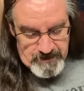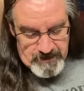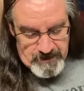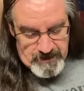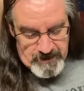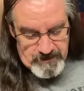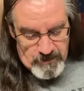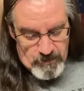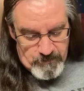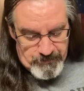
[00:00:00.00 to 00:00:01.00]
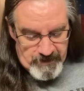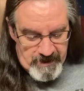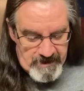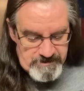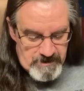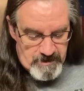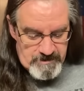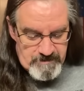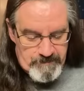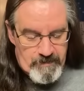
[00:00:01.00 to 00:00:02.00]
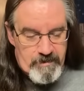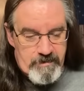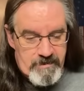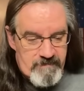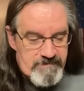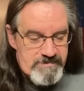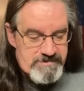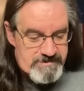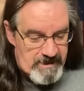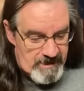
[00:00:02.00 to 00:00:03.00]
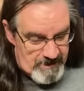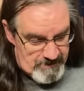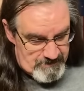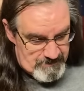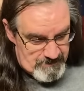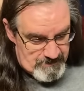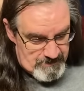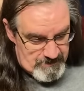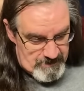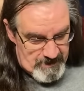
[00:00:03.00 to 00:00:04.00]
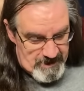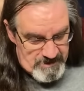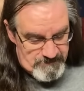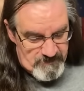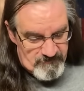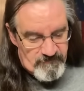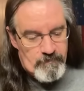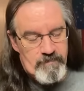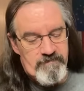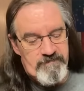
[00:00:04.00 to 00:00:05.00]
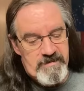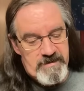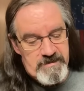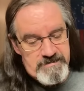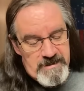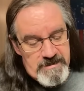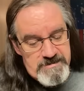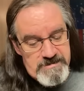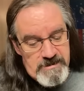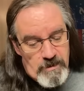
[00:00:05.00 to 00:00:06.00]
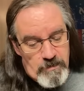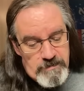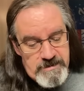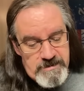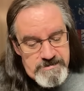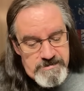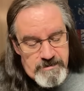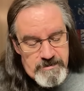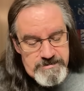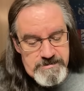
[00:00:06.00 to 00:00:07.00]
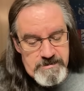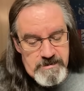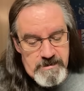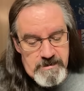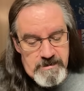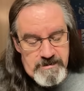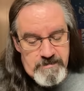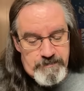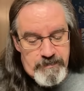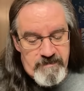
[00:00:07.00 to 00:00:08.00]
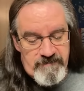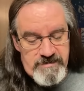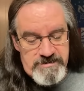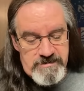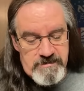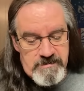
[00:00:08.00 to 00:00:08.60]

No pledge on the part of the state has been forfeited. Tennessee only asserts the privilege